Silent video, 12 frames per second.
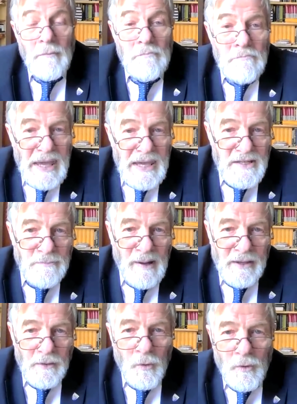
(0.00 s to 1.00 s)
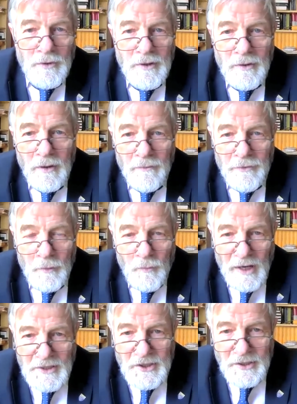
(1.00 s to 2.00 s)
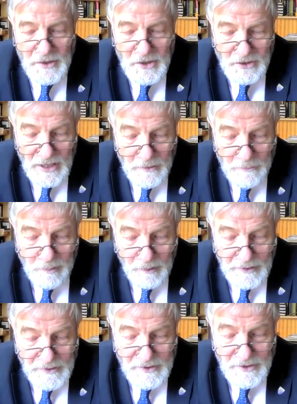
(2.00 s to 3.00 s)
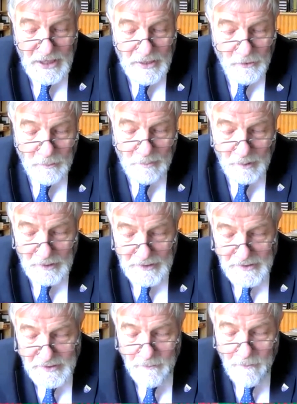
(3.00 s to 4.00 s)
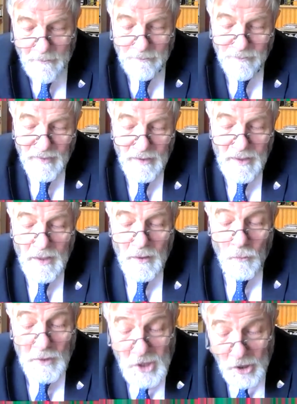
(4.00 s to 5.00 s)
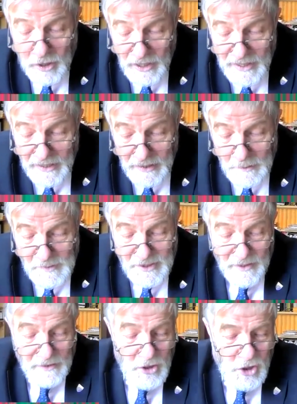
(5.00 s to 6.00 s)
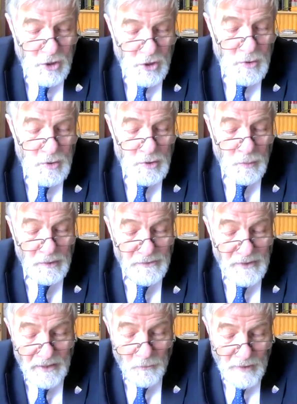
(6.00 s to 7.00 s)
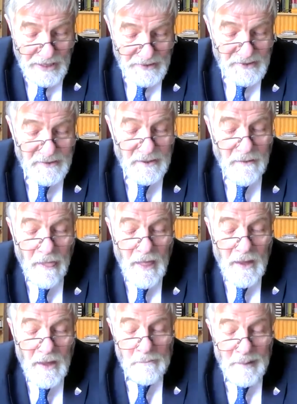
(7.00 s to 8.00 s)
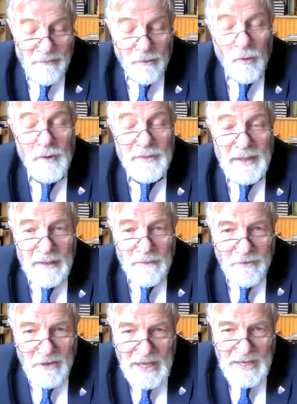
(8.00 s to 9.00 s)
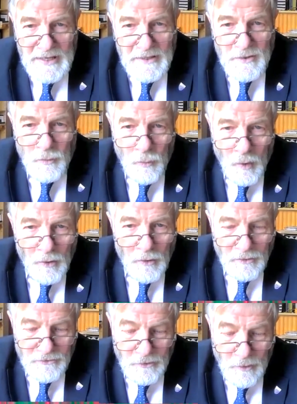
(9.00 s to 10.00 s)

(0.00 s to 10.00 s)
made by order of the Russian state police, secret police, which claims that the Jews will not rest before they have gained world